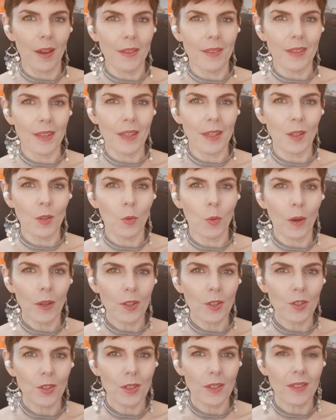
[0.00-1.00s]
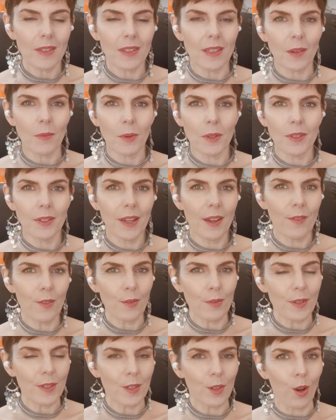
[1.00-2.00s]
the questions that were never
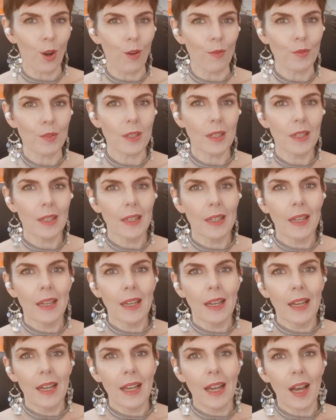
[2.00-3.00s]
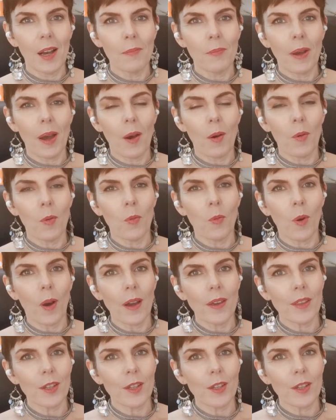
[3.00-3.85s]
resolved about why the